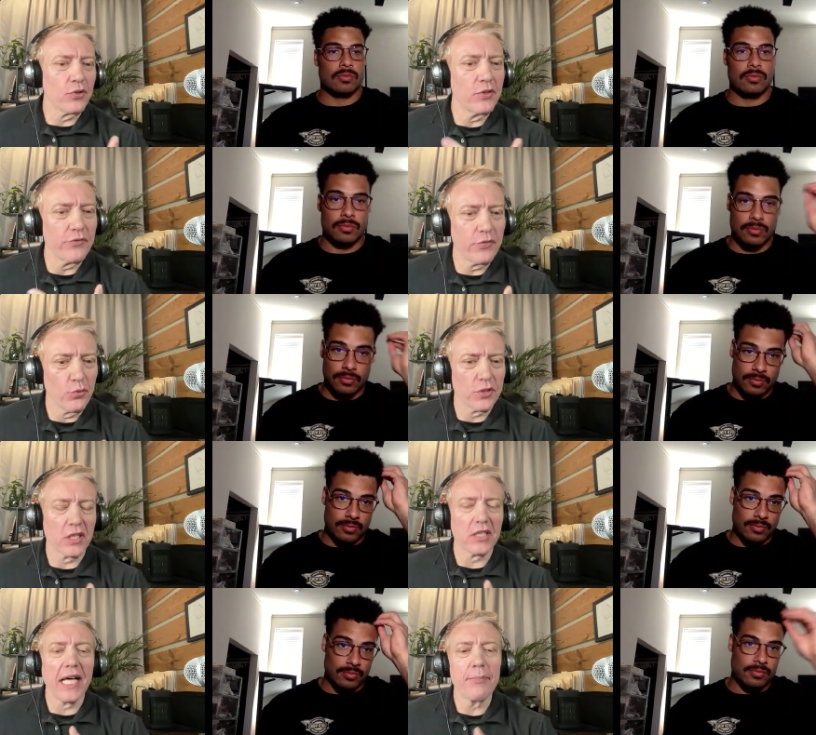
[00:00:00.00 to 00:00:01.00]
Speaker 1: that stood out to
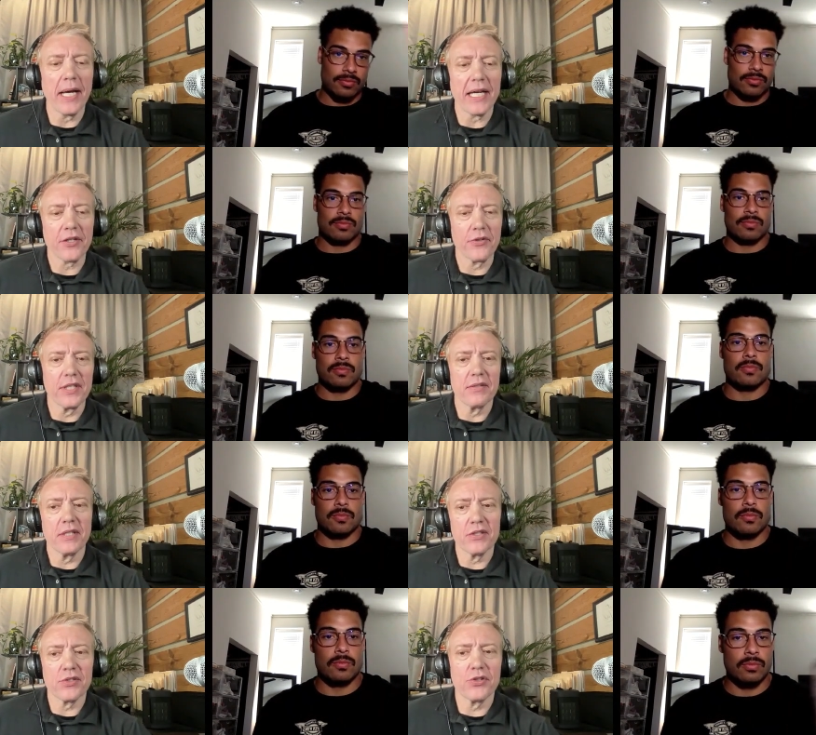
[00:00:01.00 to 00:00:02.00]
you in
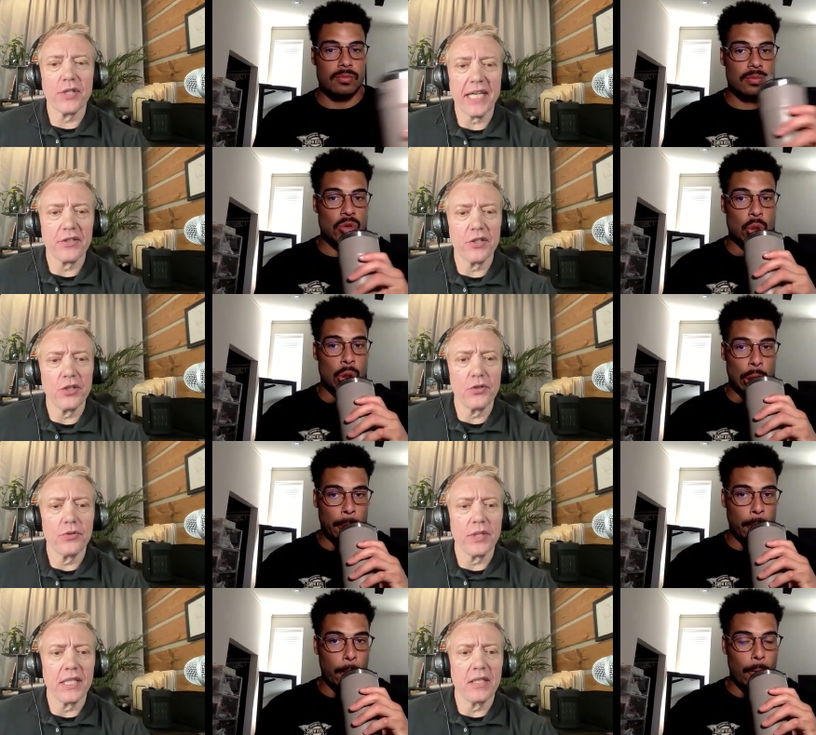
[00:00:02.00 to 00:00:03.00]
in
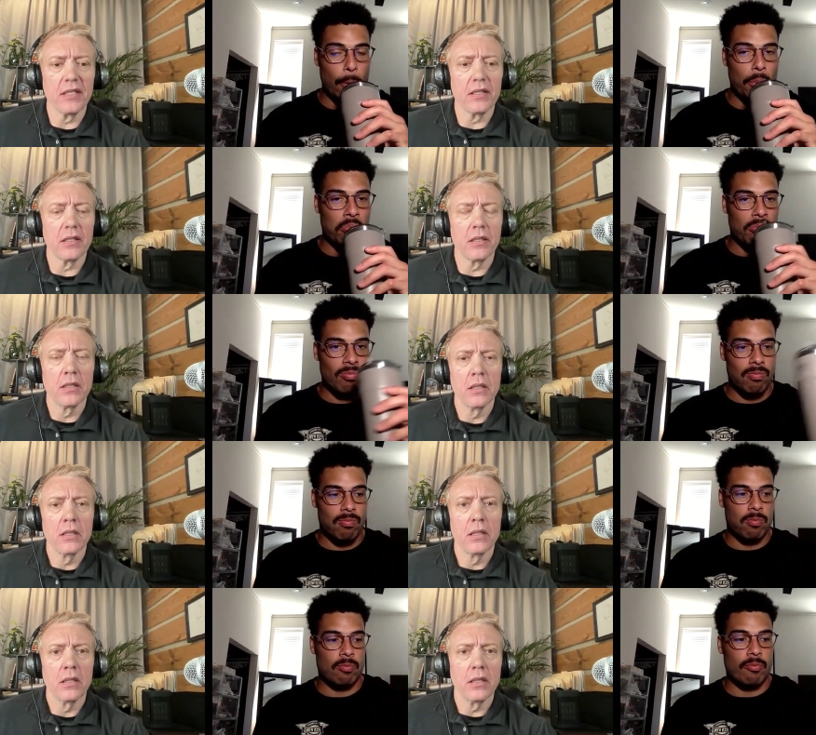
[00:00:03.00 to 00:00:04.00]
pass coverage in
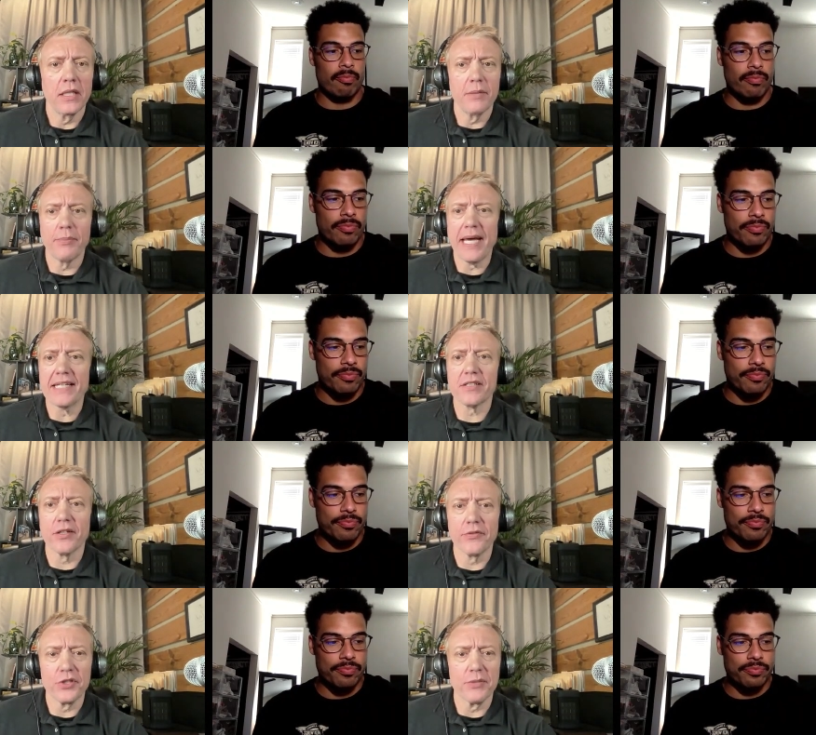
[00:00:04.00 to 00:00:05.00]
particular?
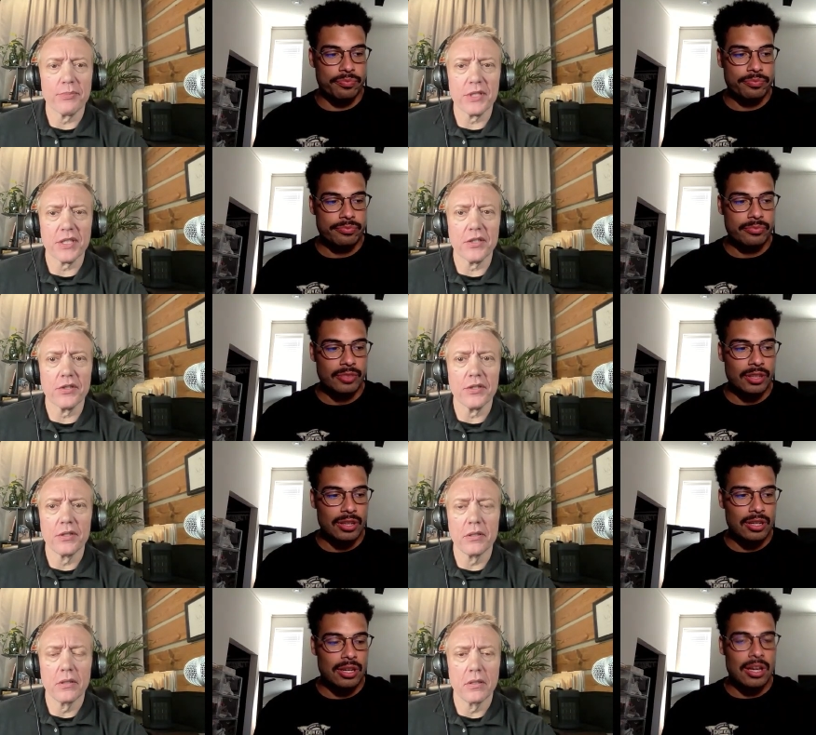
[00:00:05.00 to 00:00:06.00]
Um,
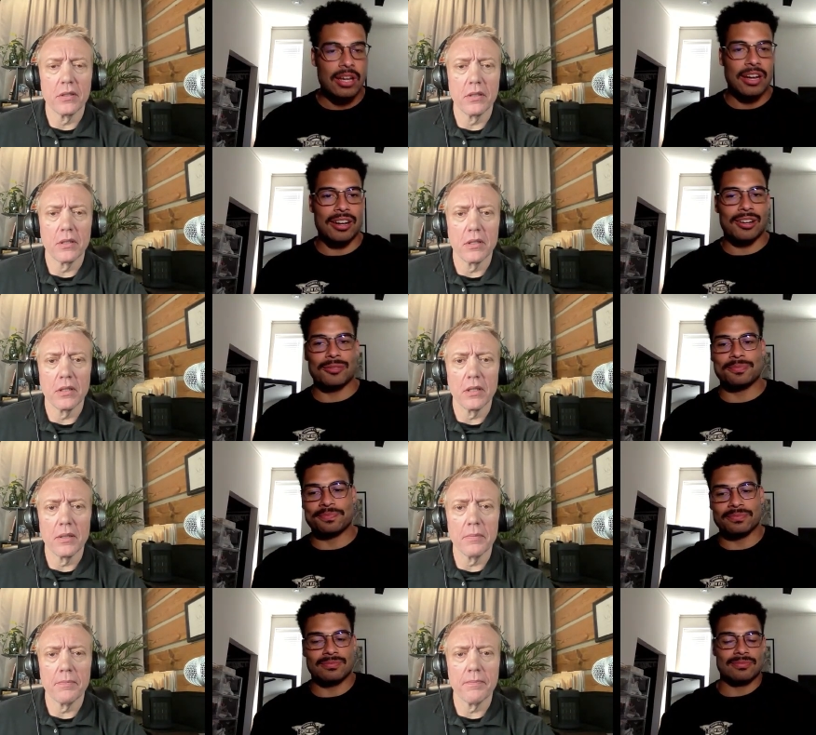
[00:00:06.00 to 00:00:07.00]
I'm gonna
Speaker 2: shout out my one of
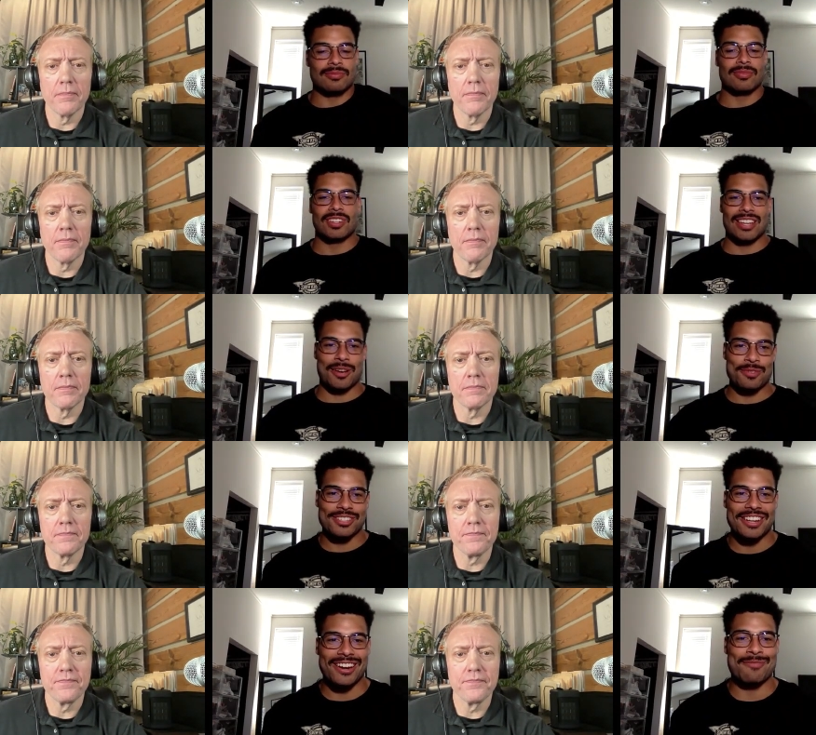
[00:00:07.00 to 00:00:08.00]
my really good friends, Will
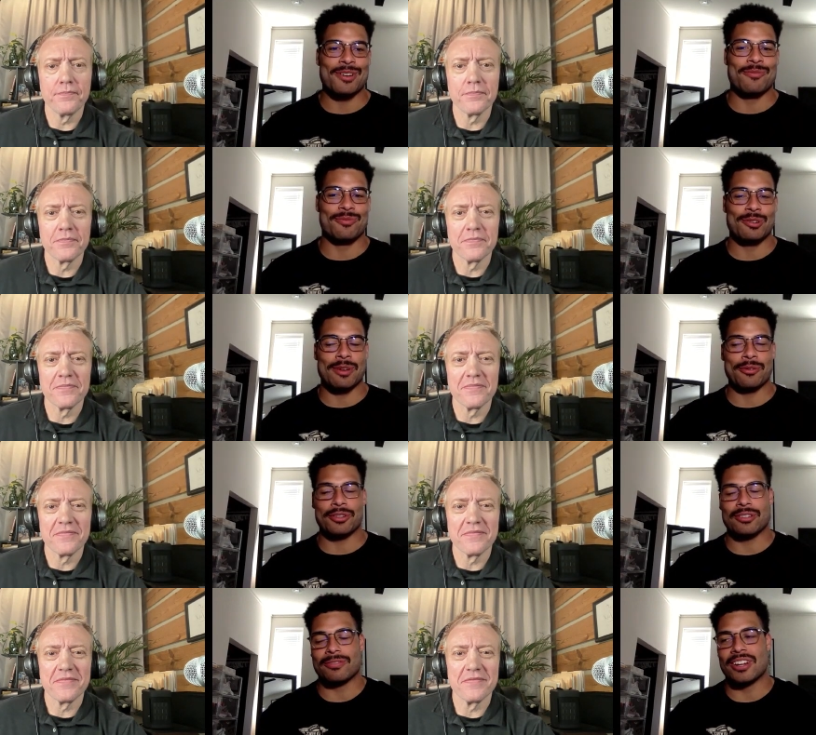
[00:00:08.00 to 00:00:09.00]
Brooks.
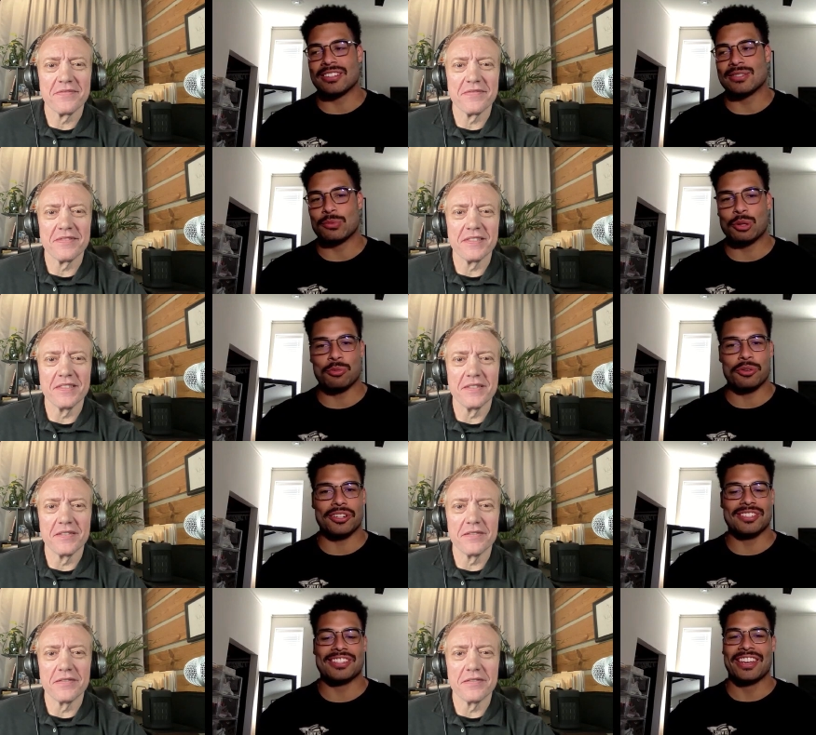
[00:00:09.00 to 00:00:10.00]
Not many people know who Will Brooks
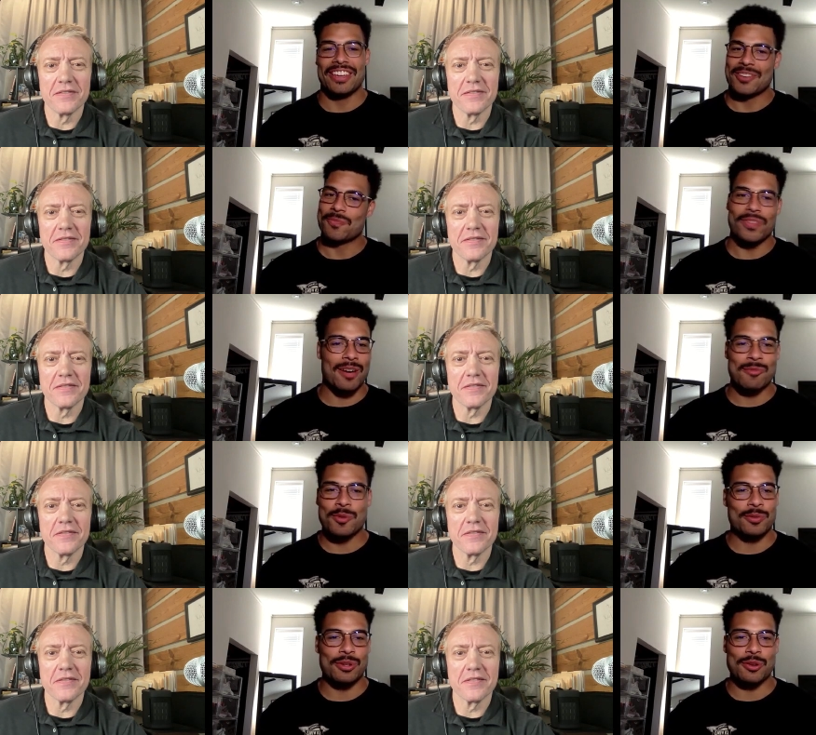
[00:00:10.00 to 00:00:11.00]
is. He
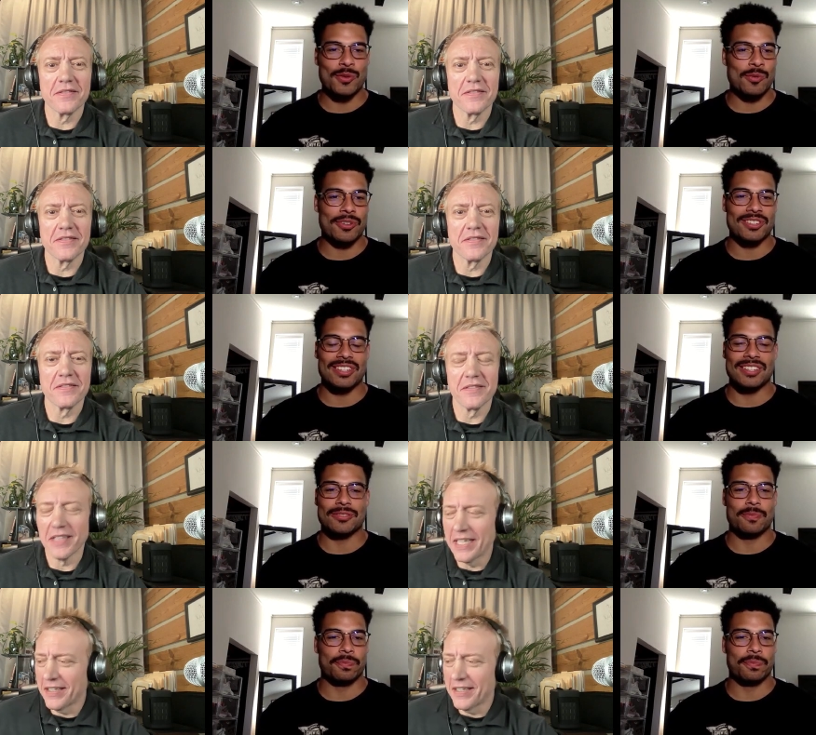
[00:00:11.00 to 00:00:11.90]
plays a lot of special teams.